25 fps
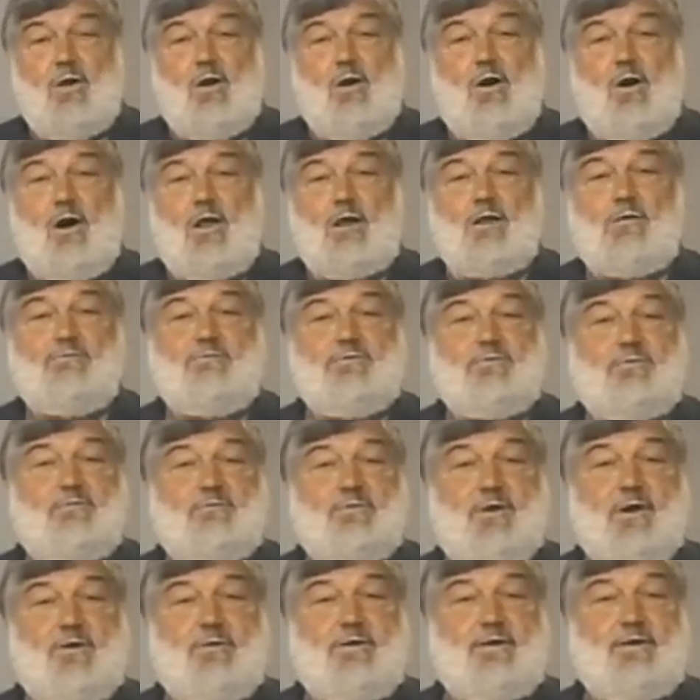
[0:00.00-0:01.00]
all of the
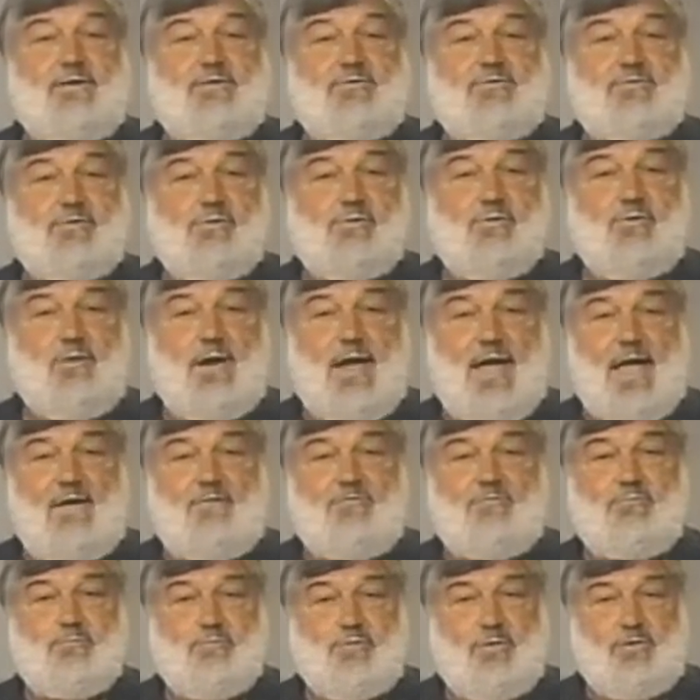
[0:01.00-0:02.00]
various
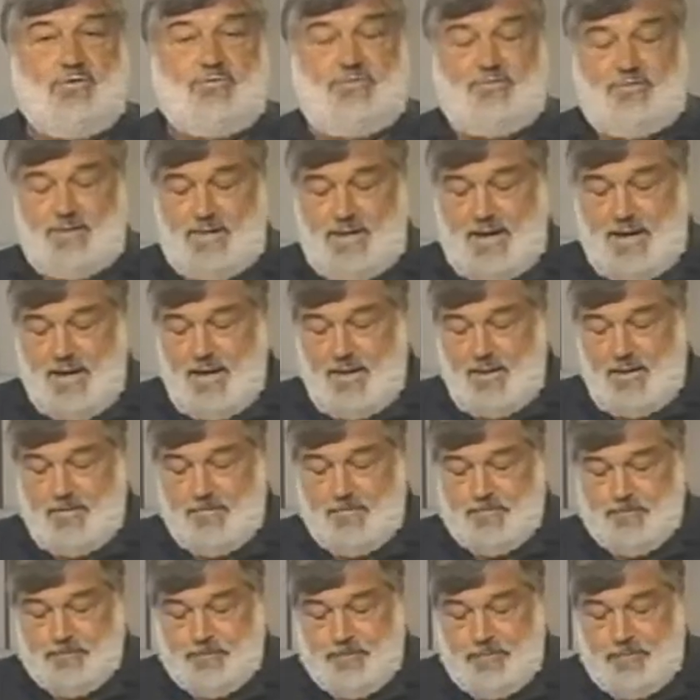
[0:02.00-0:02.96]
craft personnel.